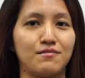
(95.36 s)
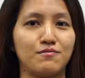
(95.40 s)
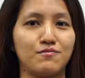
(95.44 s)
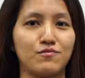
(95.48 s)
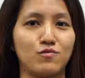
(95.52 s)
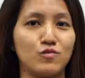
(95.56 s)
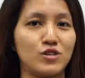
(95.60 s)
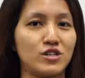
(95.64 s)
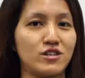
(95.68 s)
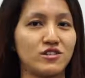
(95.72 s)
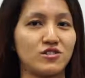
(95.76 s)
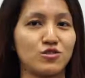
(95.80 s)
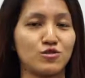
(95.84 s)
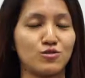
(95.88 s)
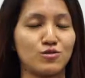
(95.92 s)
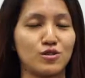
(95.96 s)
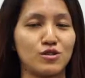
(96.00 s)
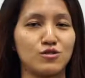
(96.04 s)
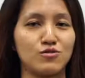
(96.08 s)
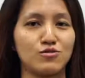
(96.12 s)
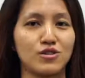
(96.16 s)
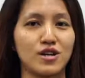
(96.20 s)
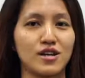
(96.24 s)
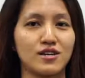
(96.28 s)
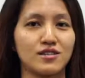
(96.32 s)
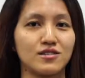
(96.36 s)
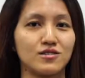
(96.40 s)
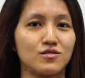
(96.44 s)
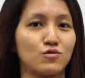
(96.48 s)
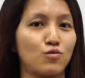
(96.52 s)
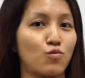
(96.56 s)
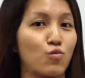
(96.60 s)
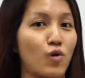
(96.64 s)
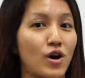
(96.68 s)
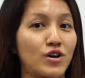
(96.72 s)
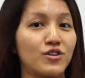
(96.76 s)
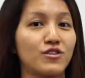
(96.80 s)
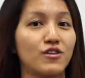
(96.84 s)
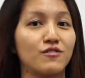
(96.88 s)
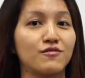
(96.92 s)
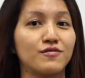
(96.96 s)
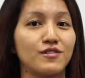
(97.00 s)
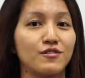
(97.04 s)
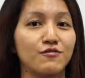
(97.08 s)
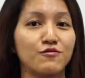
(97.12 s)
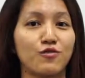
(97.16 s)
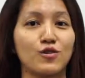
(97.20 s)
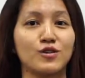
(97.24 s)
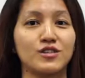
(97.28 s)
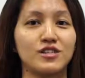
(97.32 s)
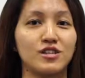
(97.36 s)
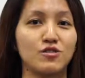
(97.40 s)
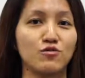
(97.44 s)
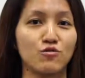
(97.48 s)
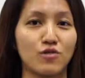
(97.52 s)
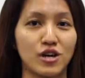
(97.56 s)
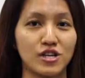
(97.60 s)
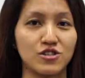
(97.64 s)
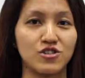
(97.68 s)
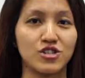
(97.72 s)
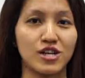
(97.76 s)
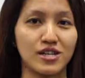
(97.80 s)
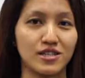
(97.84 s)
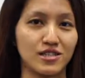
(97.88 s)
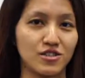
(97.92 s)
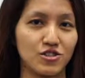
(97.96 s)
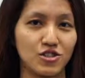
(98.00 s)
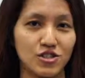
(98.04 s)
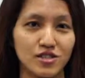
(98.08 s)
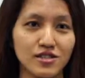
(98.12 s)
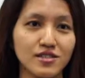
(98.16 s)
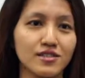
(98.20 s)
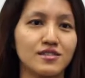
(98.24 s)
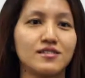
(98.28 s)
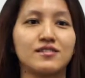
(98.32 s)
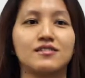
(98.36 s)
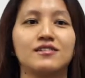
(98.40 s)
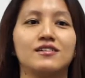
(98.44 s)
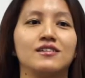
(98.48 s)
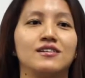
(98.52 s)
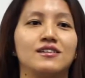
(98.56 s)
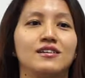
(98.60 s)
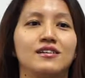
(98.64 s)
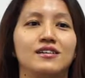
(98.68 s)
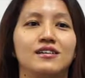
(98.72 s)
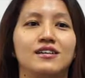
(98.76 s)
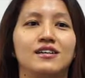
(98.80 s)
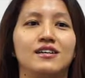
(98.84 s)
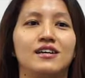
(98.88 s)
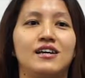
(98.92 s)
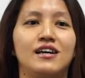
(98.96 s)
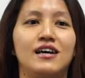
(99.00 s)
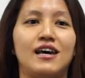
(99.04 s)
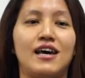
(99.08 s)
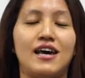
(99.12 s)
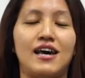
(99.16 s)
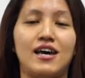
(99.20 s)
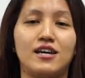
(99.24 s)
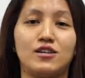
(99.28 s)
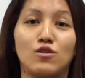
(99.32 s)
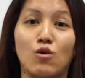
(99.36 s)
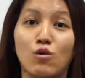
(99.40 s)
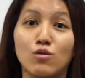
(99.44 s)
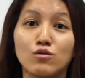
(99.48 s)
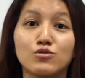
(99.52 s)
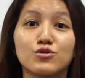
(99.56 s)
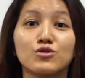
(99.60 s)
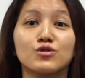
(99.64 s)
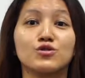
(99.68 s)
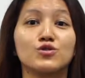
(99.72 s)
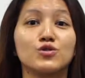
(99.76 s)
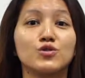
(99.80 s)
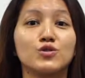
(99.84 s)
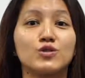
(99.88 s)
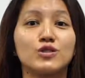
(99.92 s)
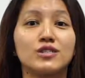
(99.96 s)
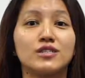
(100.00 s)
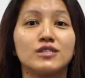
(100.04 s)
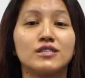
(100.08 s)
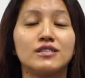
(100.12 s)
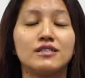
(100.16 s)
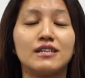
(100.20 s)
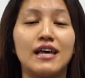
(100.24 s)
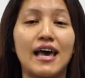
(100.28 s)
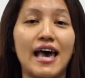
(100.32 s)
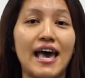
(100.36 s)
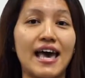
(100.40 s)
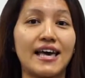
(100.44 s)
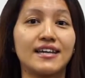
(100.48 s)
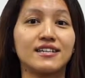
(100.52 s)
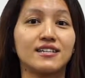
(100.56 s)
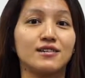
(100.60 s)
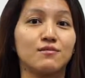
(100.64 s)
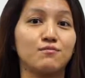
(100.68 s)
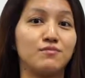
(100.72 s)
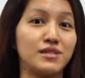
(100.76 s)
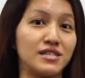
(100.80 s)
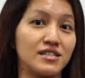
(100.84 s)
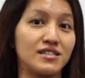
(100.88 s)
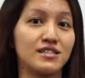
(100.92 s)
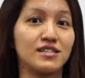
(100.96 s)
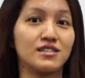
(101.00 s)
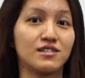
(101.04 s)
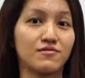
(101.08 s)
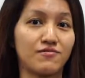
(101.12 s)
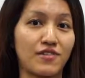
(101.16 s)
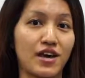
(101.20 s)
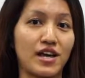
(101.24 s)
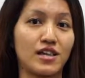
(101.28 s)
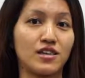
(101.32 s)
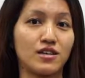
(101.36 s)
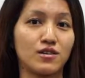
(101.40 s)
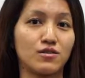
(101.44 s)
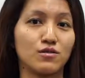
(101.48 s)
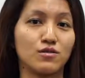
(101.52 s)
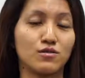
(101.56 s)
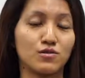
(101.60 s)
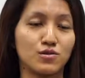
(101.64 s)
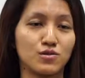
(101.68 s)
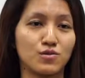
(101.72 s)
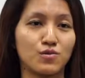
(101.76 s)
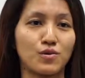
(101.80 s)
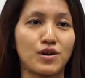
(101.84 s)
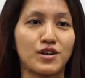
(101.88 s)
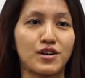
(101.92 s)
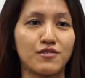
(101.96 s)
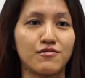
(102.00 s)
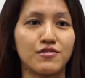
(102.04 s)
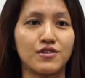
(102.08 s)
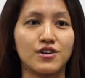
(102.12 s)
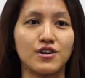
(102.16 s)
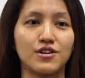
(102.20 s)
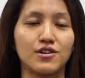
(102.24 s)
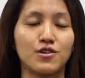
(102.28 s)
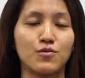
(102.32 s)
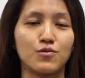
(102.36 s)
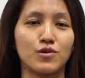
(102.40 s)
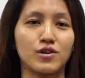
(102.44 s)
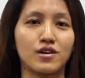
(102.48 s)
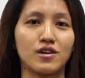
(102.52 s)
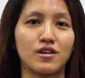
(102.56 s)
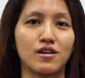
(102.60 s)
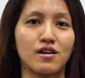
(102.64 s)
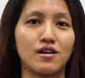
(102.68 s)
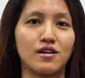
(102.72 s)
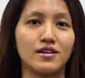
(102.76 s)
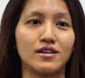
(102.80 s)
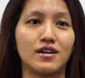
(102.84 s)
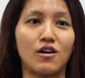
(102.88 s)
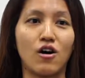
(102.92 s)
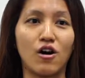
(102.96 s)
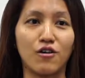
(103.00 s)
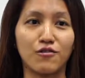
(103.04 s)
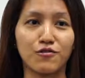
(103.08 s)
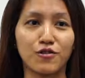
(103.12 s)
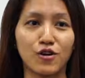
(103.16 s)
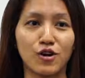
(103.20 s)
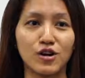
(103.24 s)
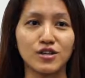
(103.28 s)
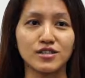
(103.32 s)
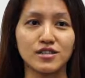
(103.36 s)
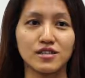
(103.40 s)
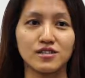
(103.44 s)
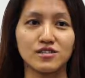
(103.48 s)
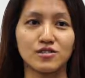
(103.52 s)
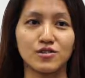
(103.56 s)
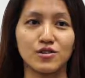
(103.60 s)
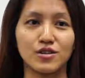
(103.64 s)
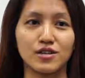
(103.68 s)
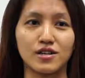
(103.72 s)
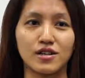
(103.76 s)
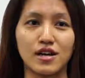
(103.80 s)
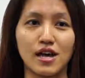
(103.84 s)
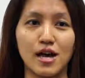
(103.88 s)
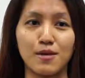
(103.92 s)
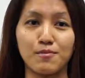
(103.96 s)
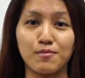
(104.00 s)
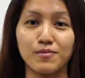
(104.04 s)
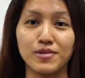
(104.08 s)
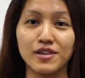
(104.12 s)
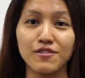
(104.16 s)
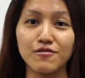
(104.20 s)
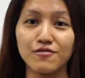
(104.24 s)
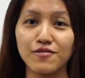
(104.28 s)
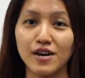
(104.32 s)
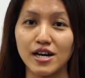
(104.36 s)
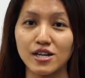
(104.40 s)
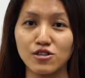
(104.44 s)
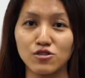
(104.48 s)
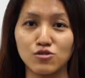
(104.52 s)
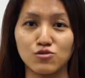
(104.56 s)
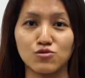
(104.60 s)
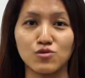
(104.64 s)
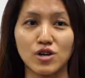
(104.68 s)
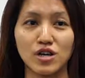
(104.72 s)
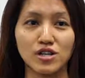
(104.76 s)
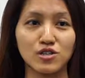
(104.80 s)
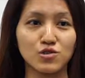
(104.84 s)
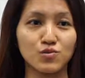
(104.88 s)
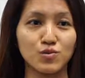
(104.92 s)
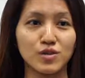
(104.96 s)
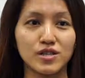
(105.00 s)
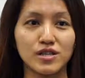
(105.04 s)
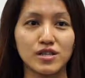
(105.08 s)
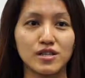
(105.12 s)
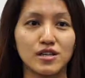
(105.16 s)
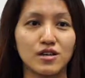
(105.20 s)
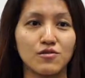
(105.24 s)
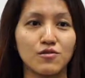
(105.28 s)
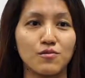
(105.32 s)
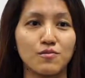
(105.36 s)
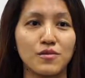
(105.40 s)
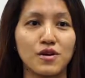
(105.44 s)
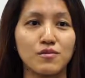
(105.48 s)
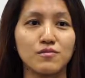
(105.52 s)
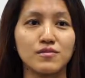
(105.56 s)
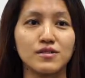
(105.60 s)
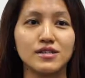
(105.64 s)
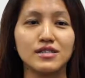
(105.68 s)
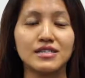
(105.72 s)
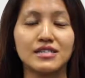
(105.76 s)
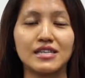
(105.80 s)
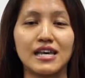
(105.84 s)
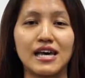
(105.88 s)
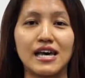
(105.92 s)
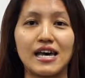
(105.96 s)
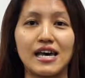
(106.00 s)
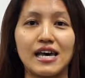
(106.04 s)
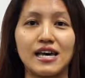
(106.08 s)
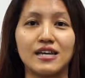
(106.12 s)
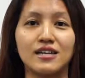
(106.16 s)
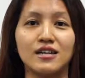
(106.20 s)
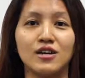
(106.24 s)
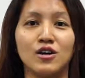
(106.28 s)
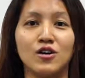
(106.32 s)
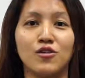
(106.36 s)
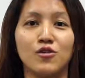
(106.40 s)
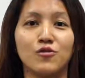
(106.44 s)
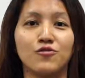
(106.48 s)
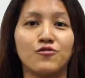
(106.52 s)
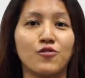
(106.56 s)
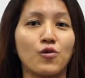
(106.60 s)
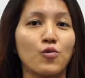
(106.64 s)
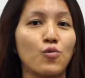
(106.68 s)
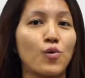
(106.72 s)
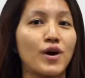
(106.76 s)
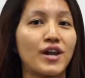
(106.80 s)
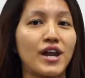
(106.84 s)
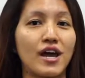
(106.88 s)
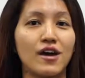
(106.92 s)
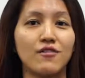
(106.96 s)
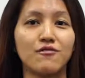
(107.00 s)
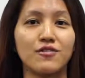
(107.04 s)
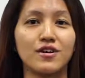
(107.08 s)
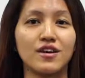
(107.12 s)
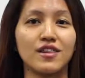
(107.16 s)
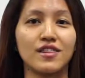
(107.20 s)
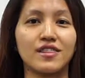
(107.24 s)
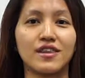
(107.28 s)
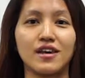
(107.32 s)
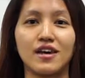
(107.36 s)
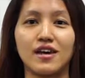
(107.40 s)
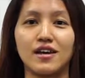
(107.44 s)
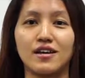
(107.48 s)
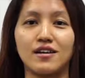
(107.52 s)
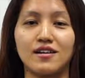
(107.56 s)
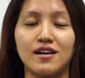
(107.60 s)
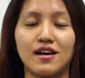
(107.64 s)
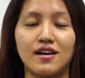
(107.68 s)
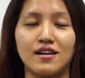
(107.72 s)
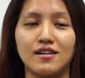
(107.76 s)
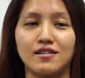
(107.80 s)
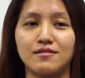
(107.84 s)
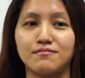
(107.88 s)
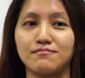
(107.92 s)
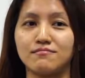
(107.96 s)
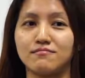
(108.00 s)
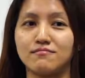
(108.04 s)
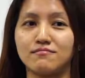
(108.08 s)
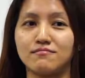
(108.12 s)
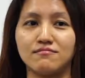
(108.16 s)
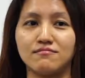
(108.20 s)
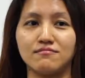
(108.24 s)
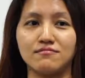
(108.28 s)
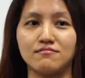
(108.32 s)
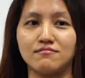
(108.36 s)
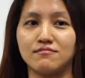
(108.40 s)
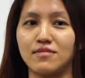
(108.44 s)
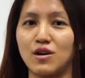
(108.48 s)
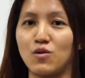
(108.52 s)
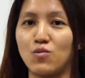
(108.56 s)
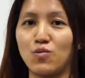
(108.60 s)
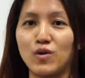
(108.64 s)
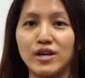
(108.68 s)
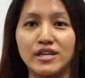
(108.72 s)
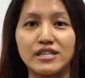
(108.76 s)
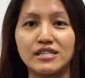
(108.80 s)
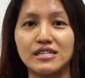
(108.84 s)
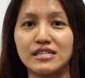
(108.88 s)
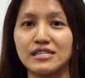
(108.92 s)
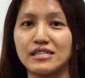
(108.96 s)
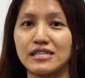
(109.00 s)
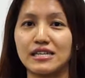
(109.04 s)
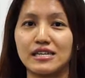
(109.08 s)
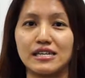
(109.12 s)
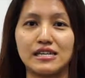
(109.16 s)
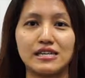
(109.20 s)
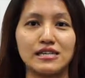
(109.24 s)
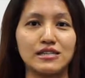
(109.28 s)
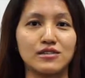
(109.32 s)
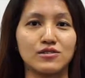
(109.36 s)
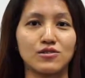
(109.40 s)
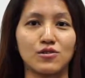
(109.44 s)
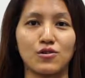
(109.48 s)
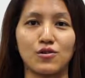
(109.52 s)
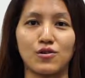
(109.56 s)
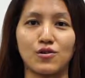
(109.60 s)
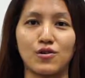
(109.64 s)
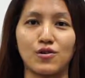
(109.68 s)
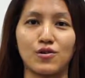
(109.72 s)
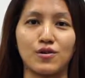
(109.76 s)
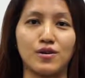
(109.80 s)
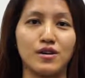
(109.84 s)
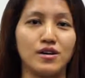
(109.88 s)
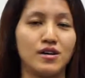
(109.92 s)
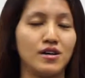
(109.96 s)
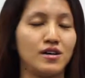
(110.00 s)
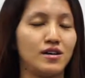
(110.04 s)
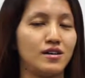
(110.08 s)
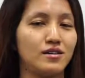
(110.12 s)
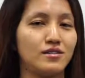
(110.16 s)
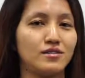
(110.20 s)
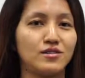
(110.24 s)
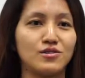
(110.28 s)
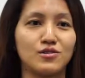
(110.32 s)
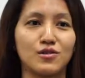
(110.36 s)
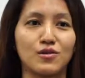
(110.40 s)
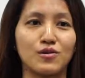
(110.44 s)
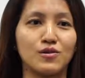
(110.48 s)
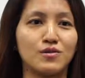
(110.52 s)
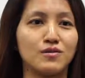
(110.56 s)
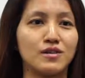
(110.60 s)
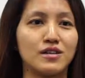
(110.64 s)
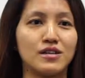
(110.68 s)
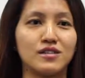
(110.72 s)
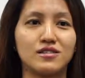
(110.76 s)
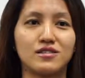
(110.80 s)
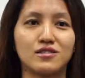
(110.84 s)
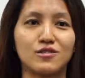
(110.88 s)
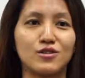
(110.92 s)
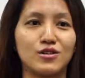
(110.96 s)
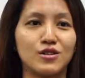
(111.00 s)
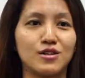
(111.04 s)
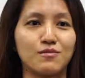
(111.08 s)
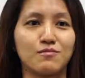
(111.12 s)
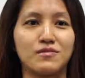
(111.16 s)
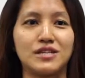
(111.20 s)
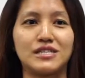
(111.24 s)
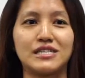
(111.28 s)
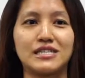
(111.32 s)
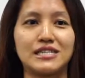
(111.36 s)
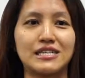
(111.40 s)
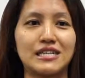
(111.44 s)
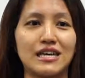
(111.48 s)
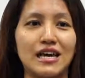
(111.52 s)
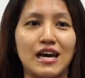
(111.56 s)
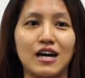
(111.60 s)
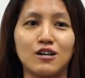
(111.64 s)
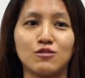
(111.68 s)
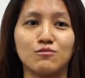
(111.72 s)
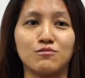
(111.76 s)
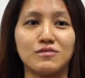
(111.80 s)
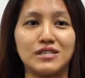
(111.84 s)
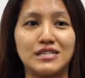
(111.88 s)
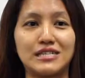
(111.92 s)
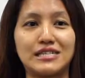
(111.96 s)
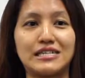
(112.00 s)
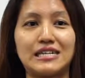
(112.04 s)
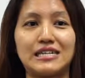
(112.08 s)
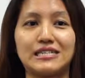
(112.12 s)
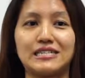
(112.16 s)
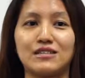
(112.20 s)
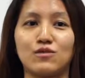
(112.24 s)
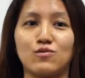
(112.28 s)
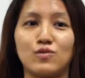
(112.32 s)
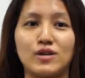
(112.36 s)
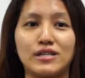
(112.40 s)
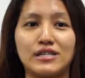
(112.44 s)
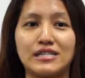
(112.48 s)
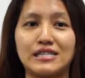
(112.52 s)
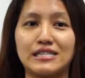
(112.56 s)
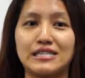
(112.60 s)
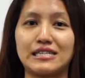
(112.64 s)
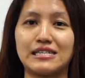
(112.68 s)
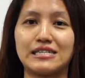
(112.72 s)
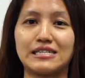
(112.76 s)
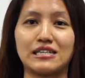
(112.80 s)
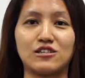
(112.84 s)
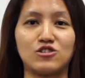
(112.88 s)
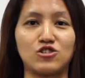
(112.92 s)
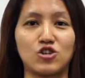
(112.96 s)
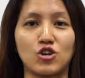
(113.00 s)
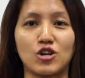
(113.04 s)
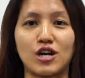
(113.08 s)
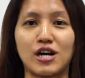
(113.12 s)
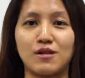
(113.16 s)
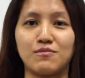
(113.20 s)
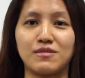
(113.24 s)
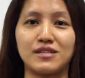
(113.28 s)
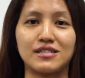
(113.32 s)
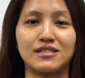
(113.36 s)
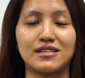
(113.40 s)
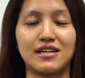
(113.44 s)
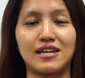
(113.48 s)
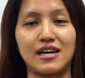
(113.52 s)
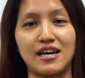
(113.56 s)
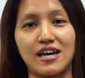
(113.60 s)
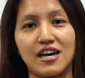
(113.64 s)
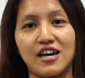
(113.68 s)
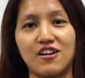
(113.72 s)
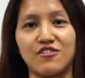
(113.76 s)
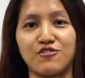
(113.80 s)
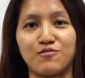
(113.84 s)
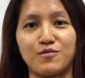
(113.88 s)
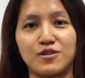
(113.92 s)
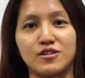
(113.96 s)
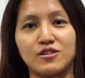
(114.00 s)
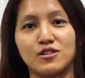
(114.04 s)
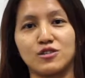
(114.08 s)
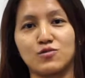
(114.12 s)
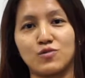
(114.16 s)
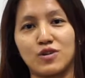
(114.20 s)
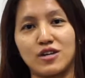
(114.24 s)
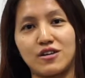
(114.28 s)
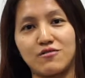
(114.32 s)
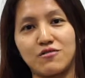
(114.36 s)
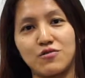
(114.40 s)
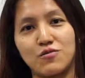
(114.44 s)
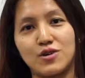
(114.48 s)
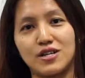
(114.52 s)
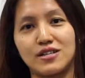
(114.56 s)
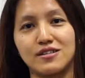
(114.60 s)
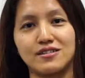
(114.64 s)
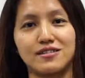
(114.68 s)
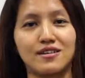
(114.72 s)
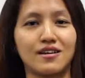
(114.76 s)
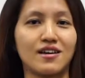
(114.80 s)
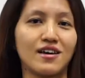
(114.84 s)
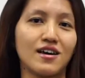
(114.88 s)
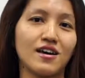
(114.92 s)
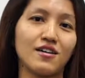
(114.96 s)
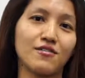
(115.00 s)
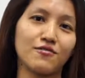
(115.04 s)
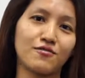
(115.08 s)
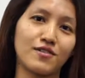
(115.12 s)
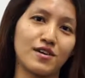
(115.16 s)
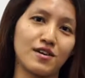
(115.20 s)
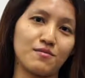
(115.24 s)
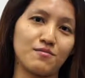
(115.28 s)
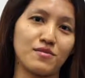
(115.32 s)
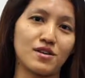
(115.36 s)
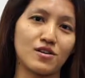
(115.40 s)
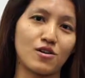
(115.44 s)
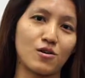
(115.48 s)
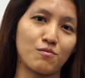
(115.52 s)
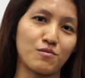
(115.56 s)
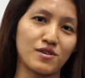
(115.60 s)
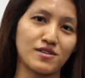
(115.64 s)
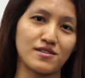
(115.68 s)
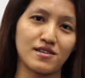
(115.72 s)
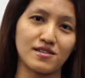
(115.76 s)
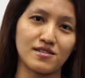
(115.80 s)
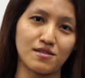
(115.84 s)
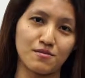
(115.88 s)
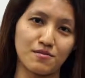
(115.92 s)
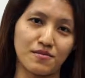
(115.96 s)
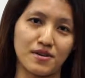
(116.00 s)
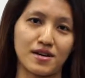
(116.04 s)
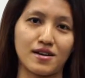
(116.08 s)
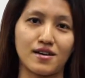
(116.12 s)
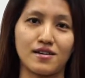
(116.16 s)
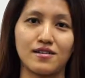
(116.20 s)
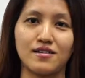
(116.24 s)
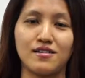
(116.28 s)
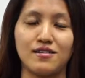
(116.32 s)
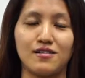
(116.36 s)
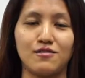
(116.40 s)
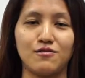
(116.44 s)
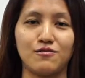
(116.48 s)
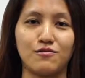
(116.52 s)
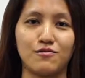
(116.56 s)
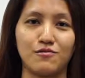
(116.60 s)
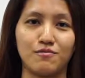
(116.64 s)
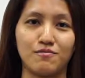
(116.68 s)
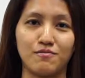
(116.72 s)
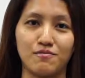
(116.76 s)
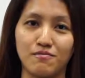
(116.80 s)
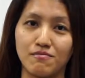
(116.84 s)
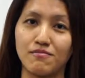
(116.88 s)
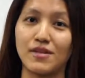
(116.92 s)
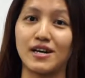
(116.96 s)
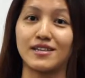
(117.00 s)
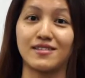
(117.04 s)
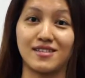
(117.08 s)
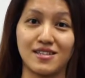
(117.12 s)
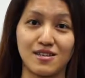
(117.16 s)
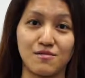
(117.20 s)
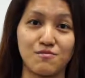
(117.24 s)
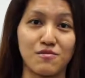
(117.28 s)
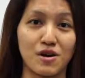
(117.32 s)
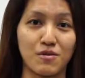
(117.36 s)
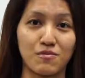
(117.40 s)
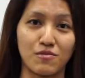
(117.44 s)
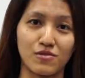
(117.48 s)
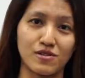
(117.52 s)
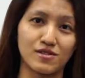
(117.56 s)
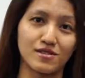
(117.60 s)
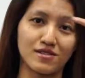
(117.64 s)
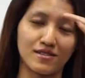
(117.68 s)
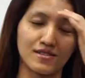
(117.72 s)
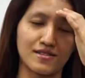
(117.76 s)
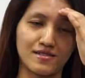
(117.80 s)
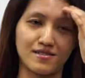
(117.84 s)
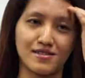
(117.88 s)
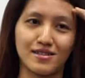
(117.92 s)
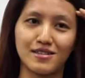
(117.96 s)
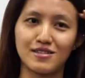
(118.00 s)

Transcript: which is to address one of the 14 grand challenges, and also to add business value to whatever that you're working on. Of course, it's going to amplify strengths within our members, and for whatever that my weakness is, or it's going to help mitigate the weaknesses and shortcomings that I have, because whatever weakness I have can be compensated by my team members.